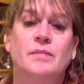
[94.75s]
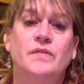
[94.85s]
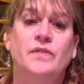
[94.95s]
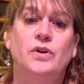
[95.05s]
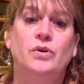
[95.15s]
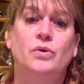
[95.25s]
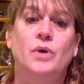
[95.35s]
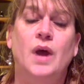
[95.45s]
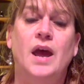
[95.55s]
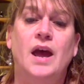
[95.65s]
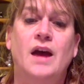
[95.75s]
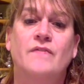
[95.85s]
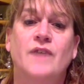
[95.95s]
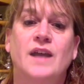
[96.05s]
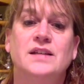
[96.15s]
if you
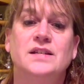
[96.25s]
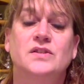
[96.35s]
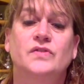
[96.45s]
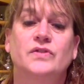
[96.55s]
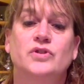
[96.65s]
have ideas for